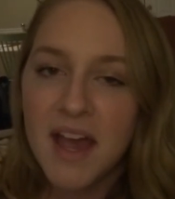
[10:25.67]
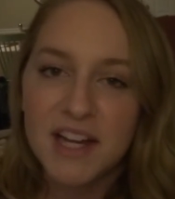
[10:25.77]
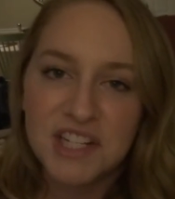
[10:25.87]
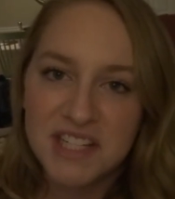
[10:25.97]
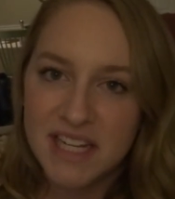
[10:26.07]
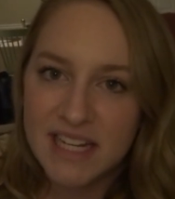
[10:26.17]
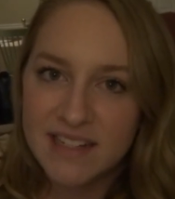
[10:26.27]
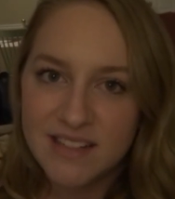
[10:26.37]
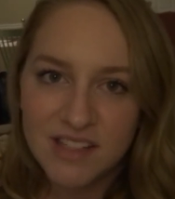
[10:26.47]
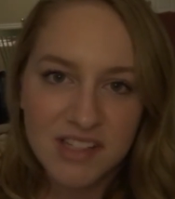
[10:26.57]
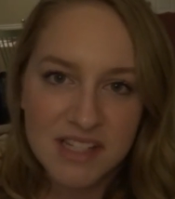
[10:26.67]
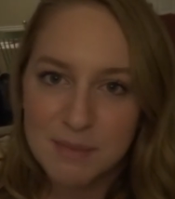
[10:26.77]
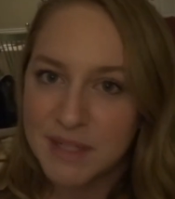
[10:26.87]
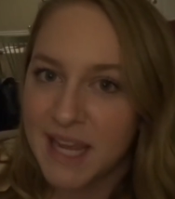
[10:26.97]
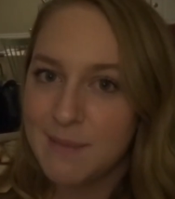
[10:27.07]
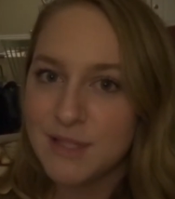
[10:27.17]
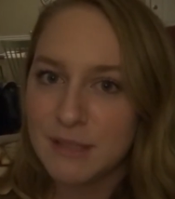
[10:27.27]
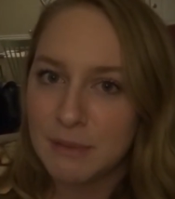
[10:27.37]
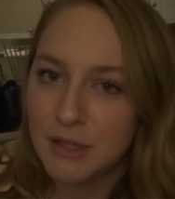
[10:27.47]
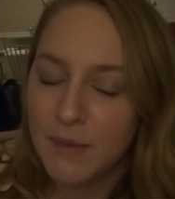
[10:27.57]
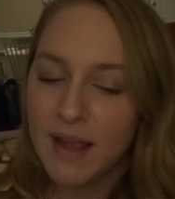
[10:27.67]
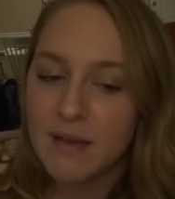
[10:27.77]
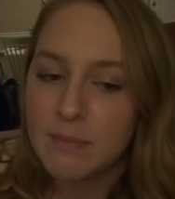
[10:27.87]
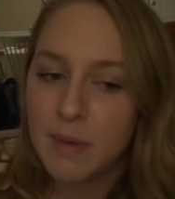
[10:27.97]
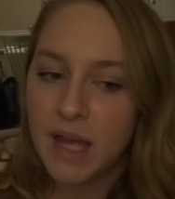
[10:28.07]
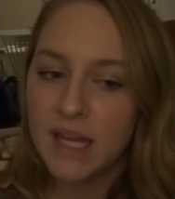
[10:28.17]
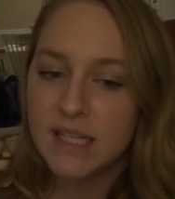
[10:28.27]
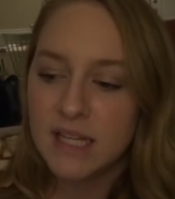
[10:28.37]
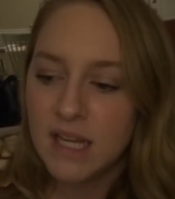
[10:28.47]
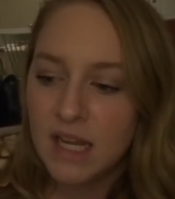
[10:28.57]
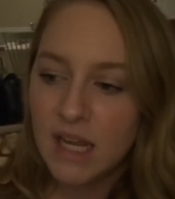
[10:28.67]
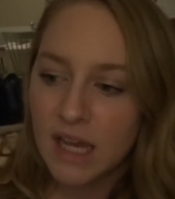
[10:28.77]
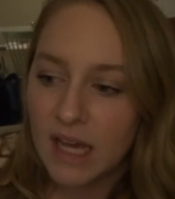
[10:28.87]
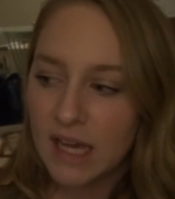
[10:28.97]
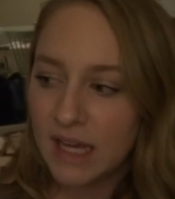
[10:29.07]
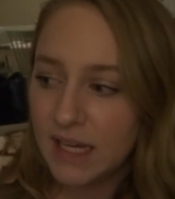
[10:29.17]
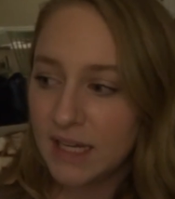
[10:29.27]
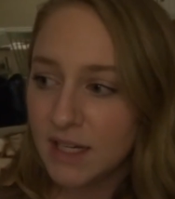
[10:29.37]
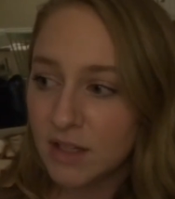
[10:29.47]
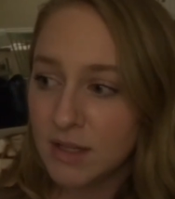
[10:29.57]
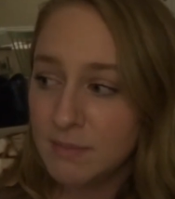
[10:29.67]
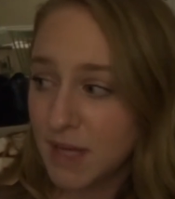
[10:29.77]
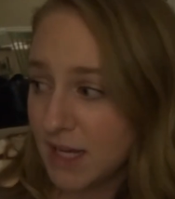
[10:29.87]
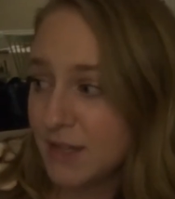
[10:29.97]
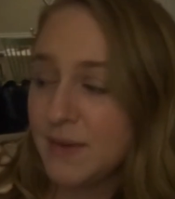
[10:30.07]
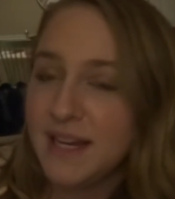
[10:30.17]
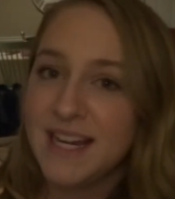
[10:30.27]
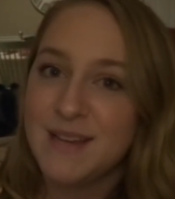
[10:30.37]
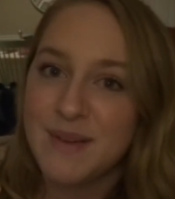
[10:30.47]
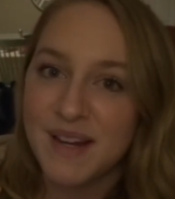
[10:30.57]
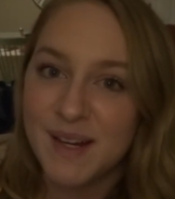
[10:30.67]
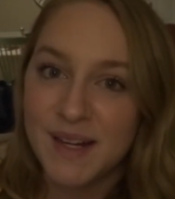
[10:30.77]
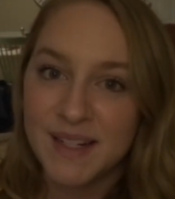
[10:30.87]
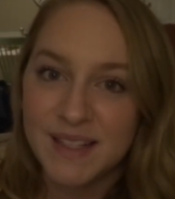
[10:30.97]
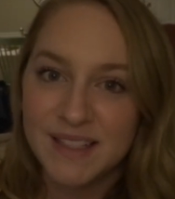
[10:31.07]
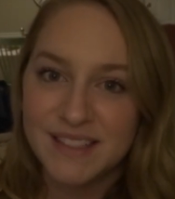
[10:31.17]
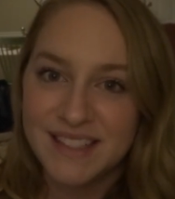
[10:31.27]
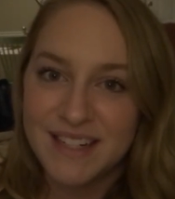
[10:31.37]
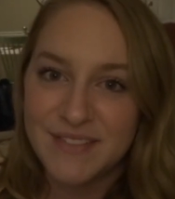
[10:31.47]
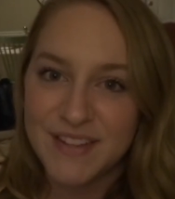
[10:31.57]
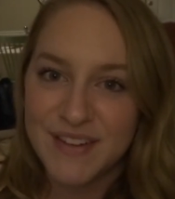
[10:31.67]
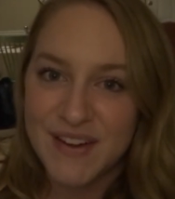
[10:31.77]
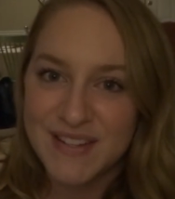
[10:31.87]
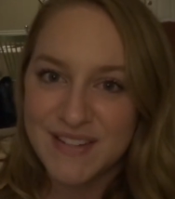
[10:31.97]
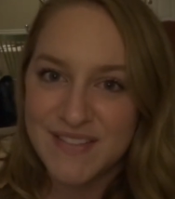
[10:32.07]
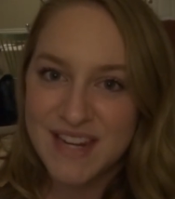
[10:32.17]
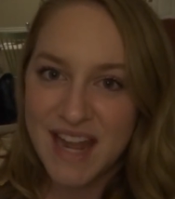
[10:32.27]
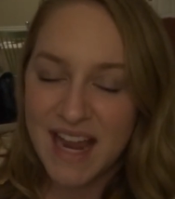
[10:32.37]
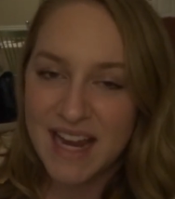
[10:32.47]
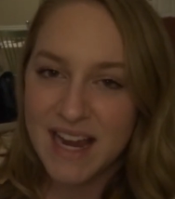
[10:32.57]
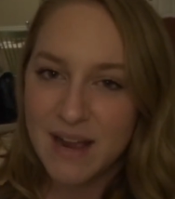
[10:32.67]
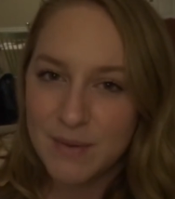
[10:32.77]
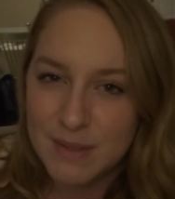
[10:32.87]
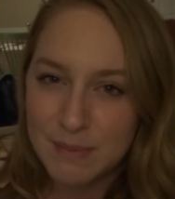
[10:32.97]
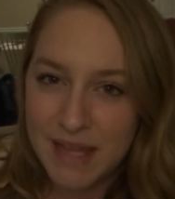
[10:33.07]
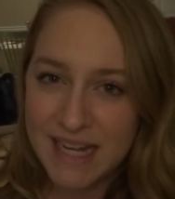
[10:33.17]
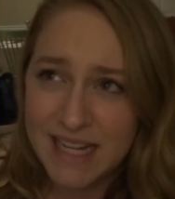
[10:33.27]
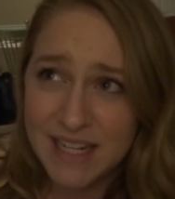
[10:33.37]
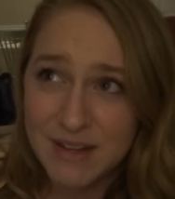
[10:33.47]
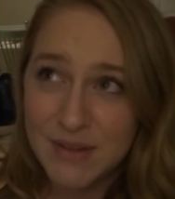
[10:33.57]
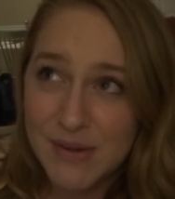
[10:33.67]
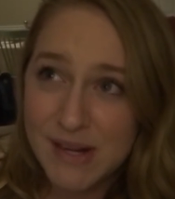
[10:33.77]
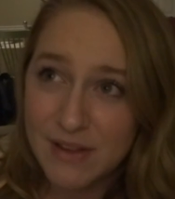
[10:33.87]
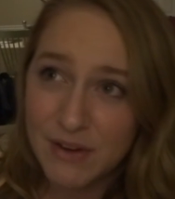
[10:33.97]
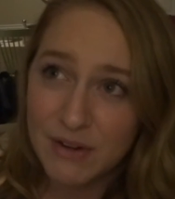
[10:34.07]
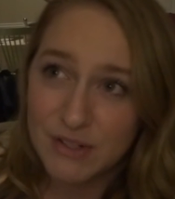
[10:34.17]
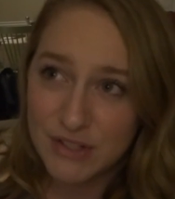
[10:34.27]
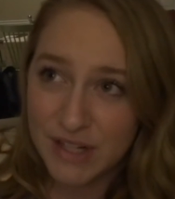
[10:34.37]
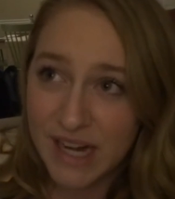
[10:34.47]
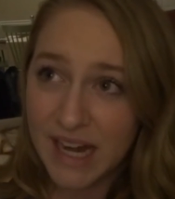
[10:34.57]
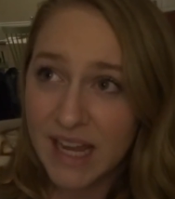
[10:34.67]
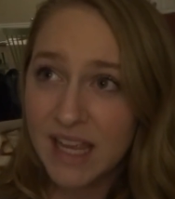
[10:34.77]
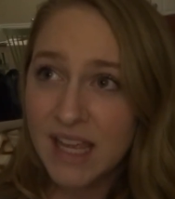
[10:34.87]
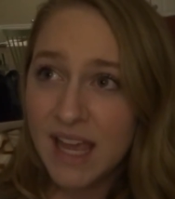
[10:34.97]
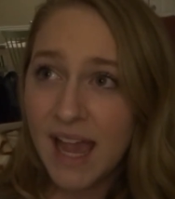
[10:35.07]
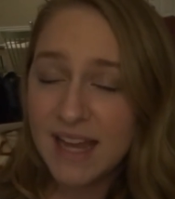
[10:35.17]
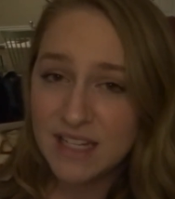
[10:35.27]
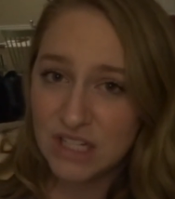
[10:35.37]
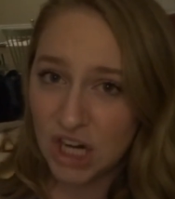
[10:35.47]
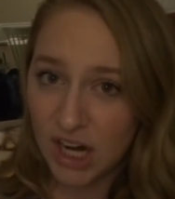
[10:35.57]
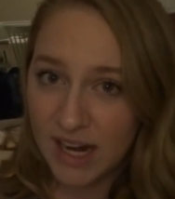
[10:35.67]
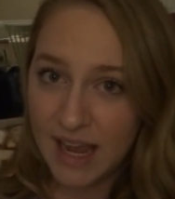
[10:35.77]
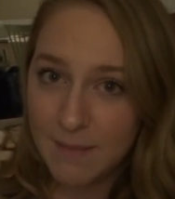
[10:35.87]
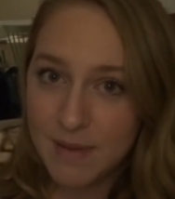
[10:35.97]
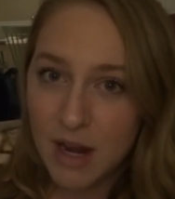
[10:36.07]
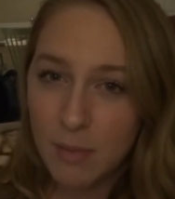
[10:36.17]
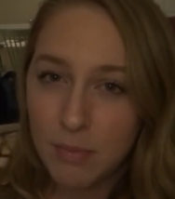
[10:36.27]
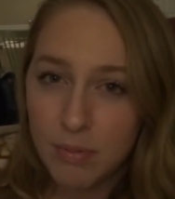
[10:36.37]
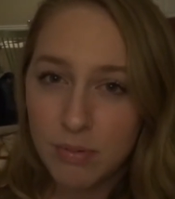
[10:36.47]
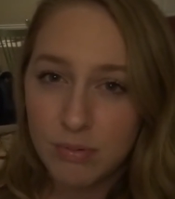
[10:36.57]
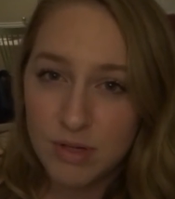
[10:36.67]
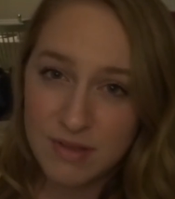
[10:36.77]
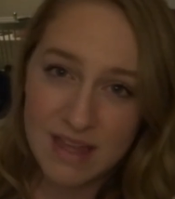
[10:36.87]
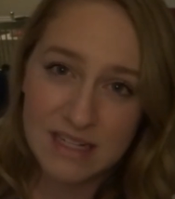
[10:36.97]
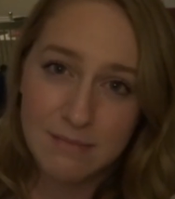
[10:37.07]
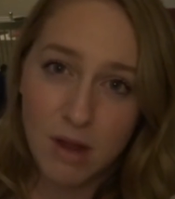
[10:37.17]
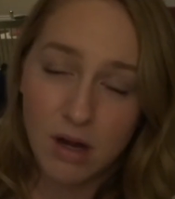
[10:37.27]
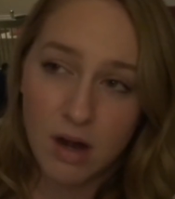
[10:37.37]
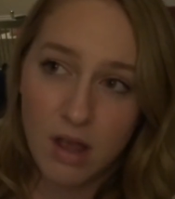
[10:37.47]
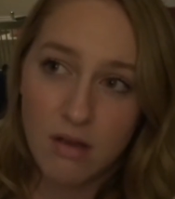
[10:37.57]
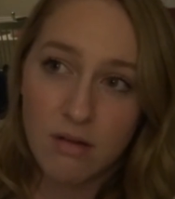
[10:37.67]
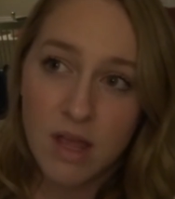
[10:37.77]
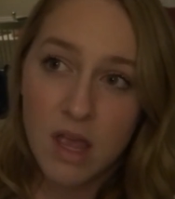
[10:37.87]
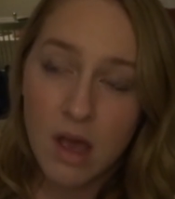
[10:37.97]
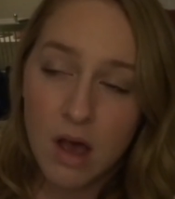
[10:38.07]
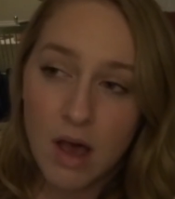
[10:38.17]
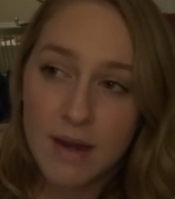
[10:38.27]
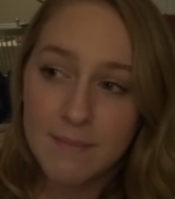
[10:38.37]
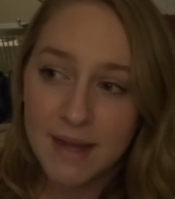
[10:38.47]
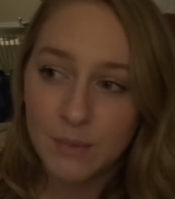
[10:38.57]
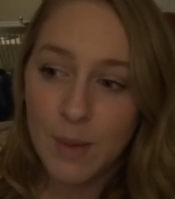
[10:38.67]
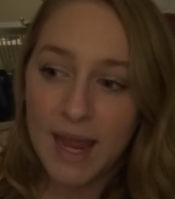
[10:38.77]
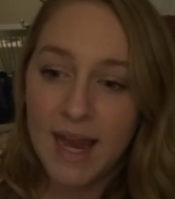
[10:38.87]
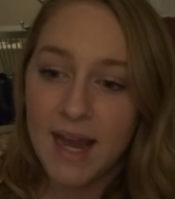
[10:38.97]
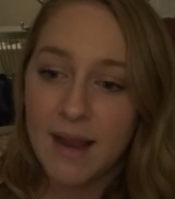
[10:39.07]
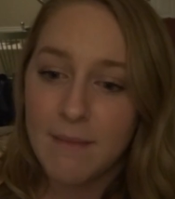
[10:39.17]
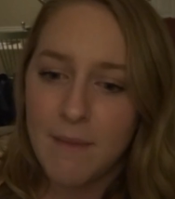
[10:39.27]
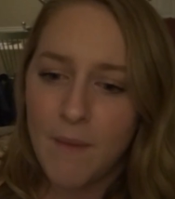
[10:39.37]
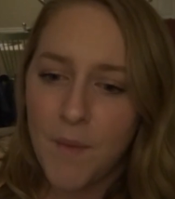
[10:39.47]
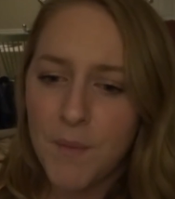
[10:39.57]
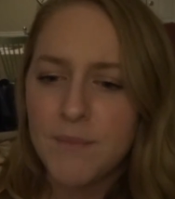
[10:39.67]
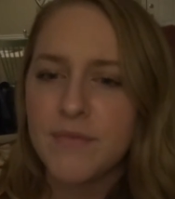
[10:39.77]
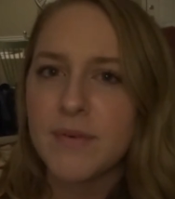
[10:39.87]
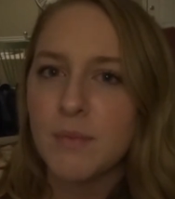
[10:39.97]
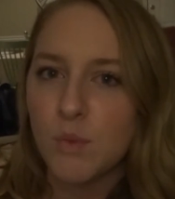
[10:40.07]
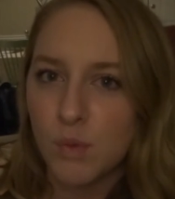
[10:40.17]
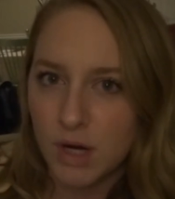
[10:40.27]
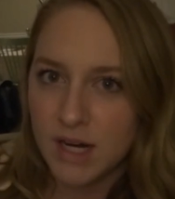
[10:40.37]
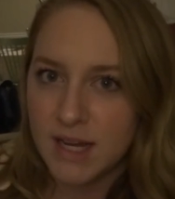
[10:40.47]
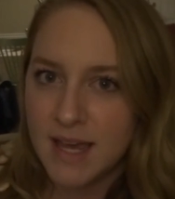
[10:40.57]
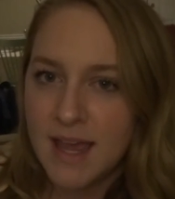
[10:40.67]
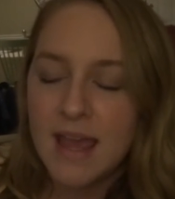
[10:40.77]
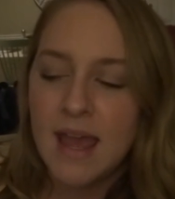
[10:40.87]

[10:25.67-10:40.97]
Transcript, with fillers: I just didn't. December came super quick, but I am not going anywhere clearly for the rest of the night. I was planning to go to the grocery and to Target, but I'll do that tomorrow on my way home from work.